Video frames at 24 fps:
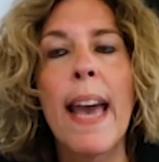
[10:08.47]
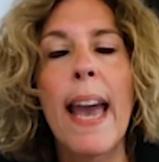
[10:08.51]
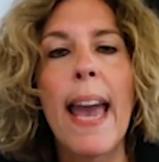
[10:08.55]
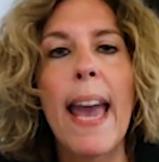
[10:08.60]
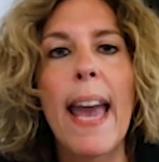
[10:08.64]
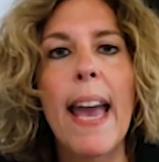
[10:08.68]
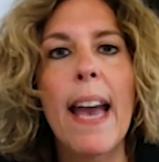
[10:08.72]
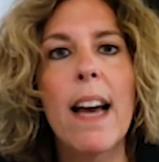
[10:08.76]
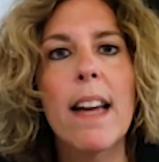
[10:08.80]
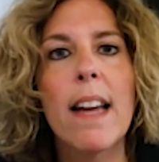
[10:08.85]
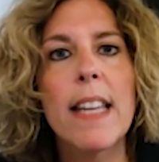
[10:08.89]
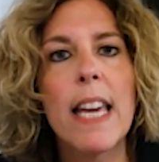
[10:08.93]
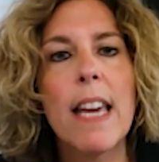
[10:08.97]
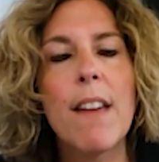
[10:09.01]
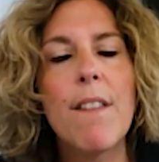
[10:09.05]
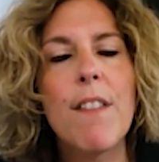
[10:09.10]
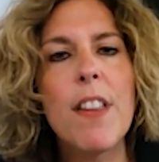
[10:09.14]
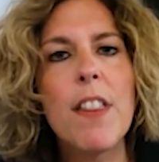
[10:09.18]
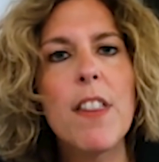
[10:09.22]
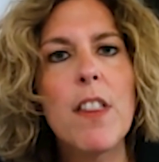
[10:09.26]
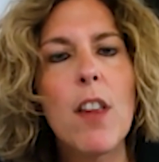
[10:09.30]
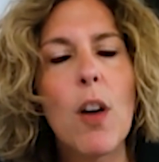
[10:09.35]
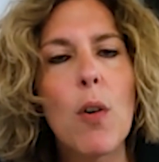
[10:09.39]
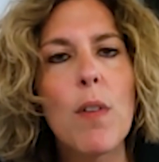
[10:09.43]
And
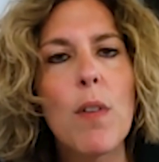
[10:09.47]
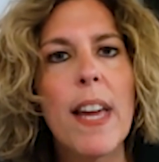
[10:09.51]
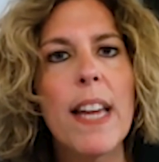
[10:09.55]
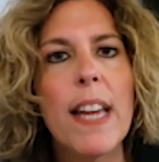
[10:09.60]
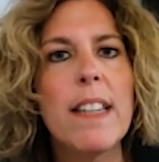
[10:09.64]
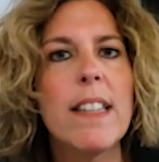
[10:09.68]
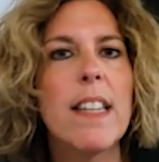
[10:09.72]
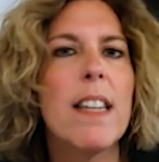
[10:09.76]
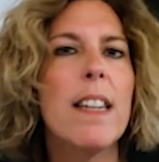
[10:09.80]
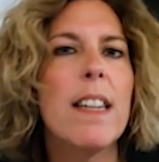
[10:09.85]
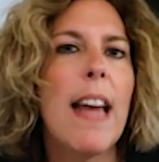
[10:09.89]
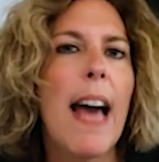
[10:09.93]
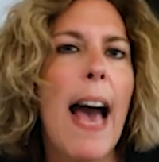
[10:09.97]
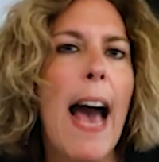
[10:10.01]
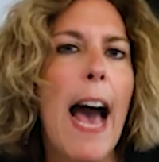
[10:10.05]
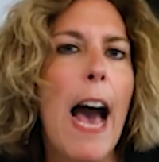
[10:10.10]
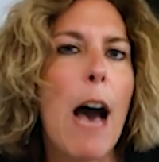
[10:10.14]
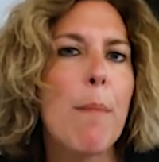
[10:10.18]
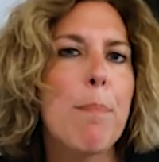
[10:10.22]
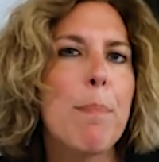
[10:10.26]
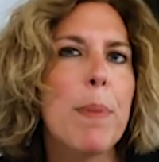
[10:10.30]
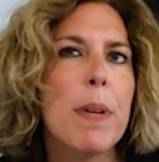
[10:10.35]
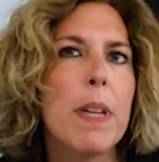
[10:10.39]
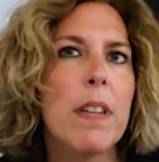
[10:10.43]
even though they didn't
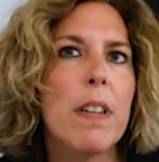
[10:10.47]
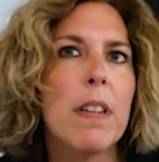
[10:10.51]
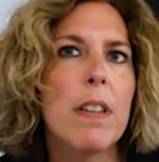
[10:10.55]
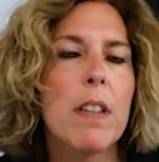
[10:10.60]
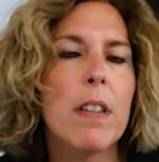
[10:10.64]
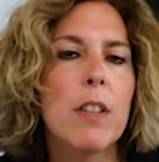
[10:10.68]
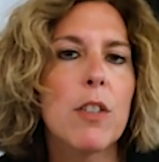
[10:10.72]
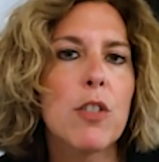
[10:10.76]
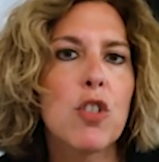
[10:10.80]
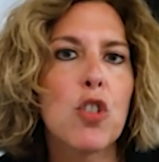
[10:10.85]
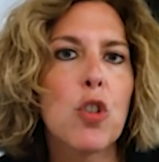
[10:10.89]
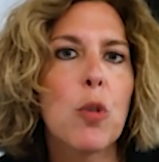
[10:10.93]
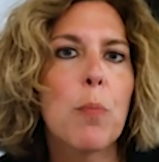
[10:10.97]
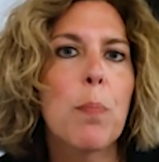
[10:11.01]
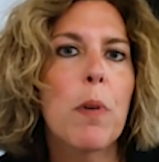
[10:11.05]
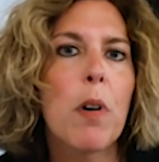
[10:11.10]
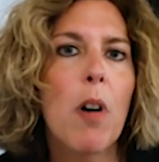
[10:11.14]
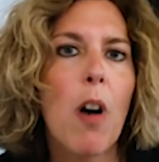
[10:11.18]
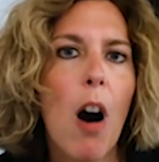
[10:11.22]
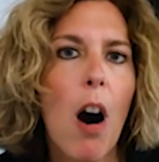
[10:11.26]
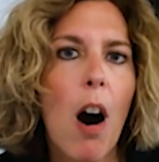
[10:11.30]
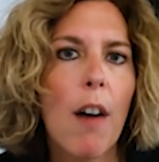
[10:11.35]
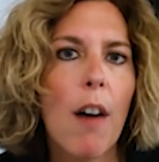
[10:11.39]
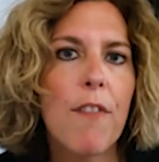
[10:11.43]
happen
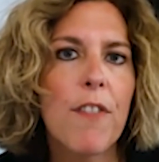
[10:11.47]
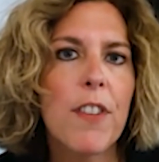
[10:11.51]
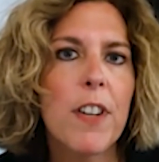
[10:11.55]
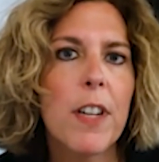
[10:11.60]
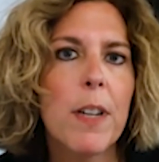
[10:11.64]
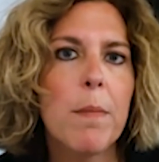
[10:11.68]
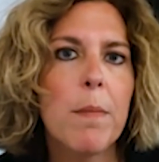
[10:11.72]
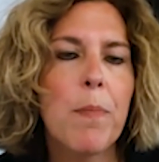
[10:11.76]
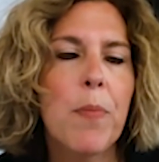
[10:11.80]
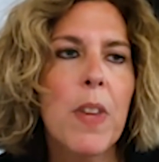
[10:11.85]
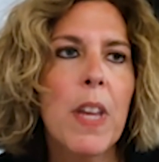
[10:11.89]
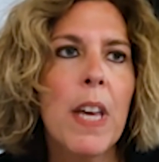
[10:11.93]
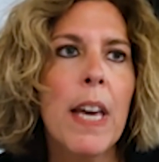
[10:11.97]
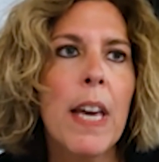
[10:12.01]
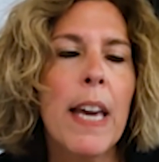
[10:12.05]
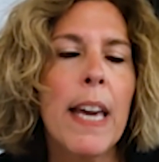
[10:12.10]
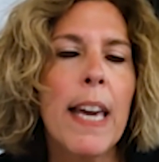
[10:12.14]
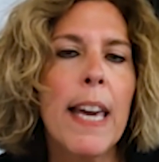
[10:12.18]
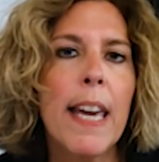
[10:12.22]
super often,